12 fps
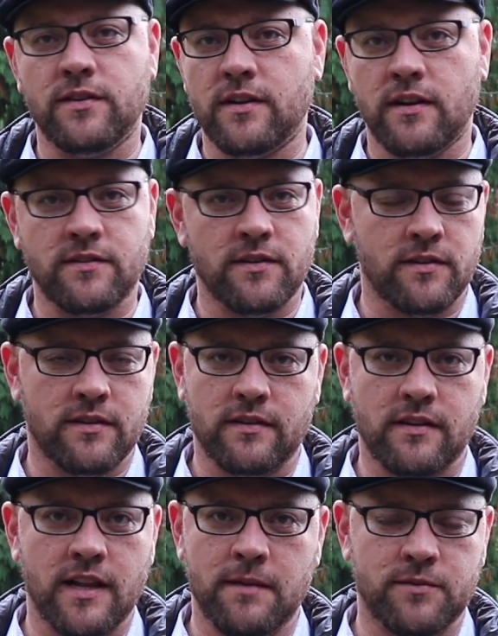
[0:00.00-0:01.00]
You could also
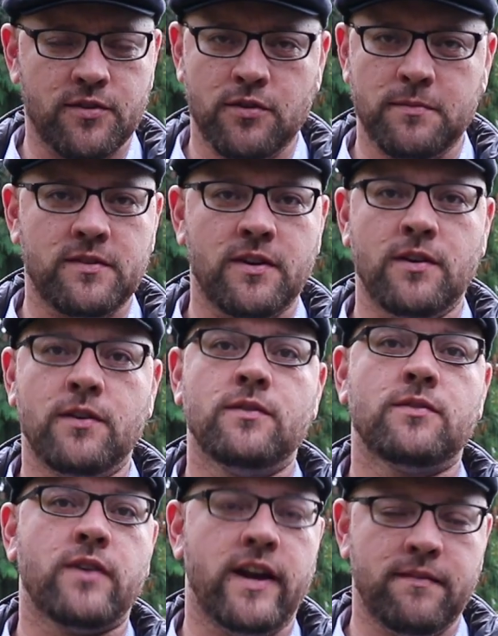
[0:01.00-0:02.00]
call them
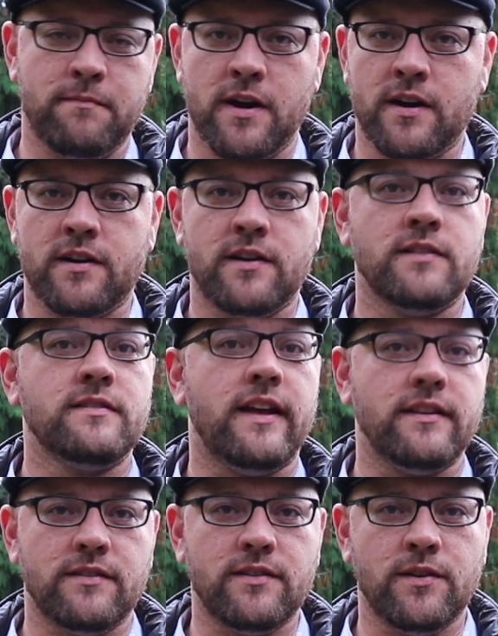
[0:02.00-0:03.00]
tombstones, grave markers,
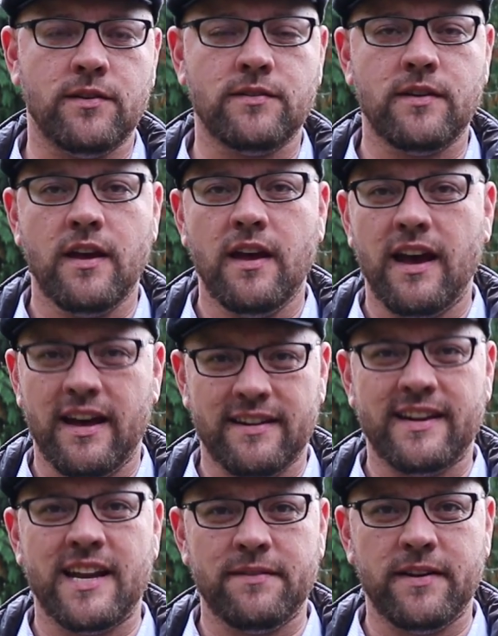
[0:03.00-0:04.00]
headstones. Uh,
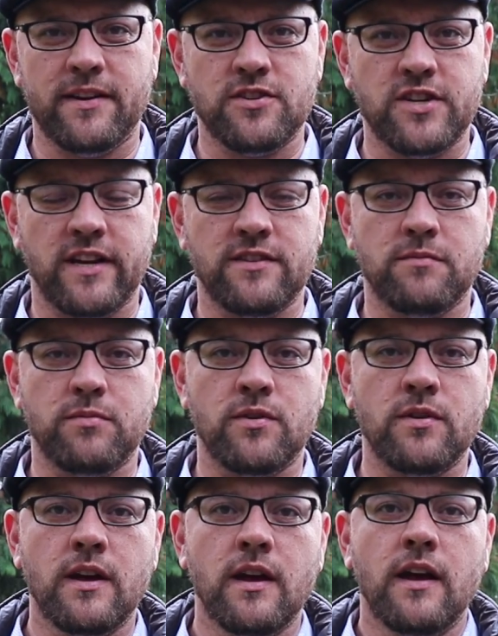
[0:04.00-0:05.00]
they're kind of
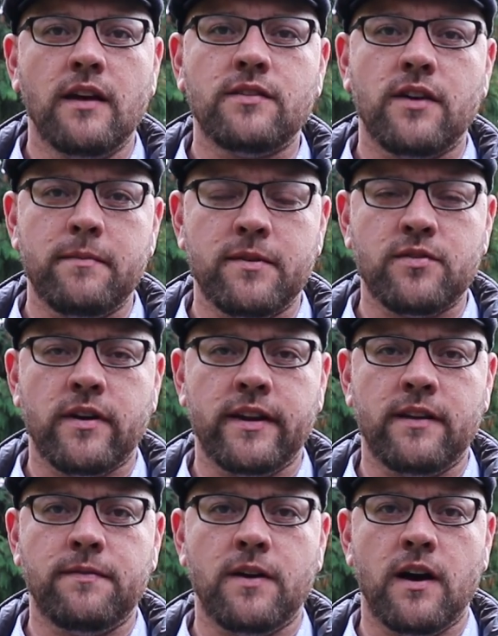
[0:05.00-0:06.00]
interchangeable. So I've been
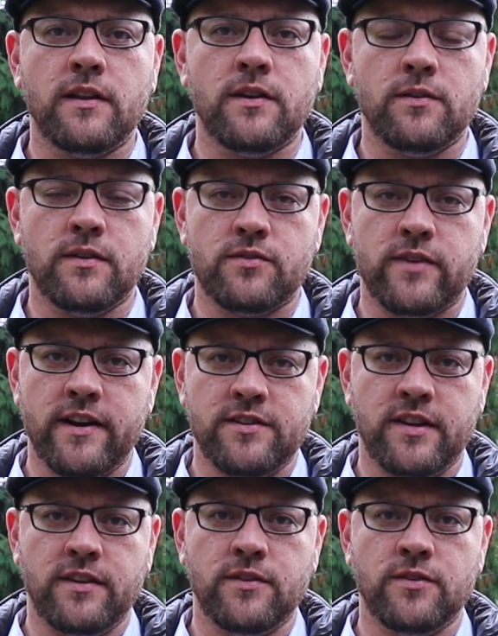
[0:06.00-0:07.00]
trying to follow the
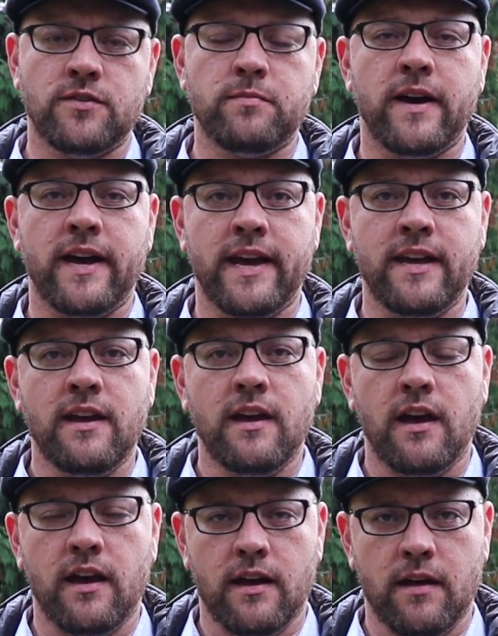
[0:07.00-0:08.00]
strategy used by
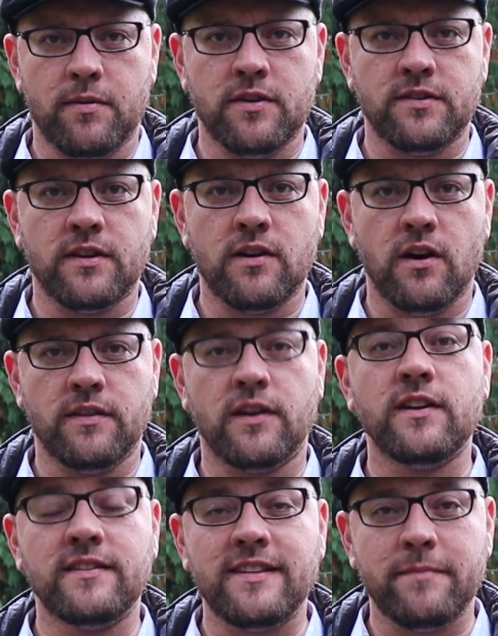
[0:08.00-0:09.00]
uh, a person called the
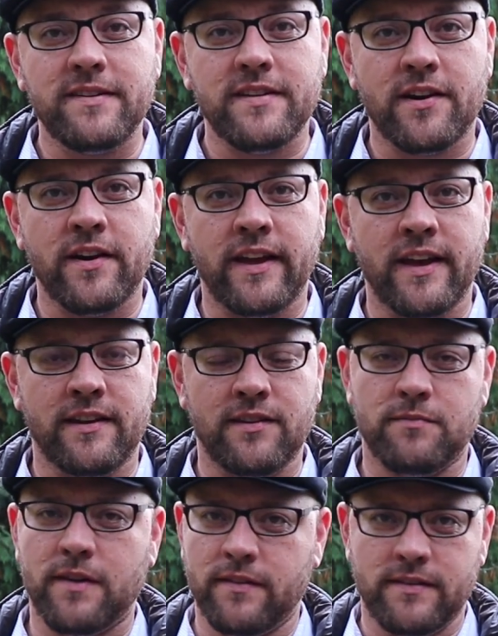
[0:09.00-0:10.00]
Good Cemeterian.
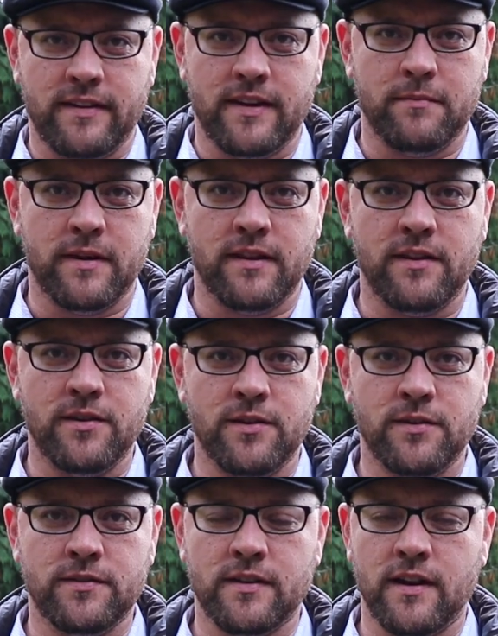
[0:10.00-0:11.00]
You've probably seen him on the
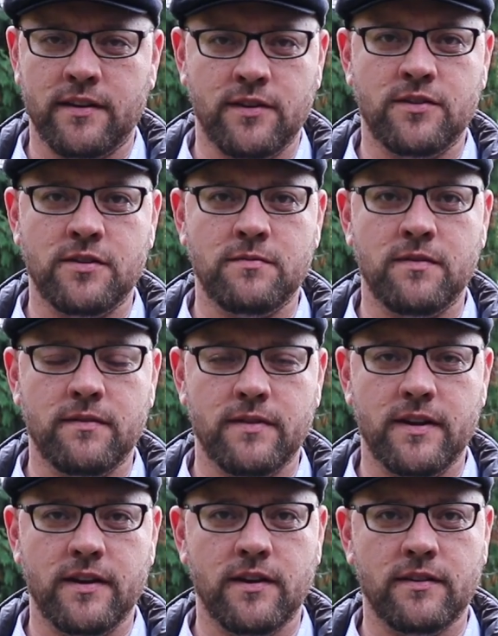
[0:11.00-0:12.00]
news and on YouTube
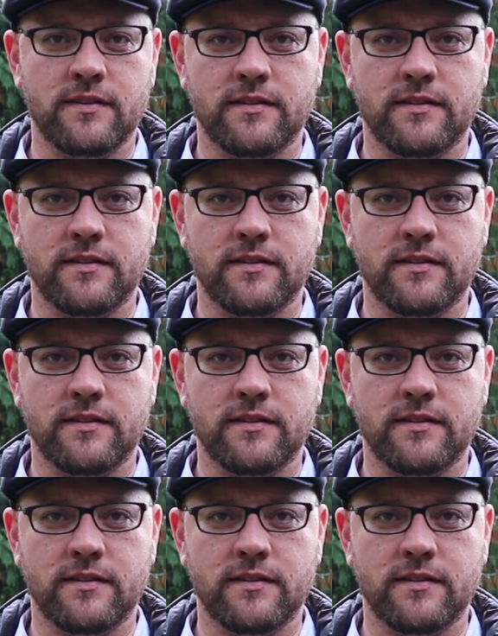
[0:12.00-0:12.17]
videos.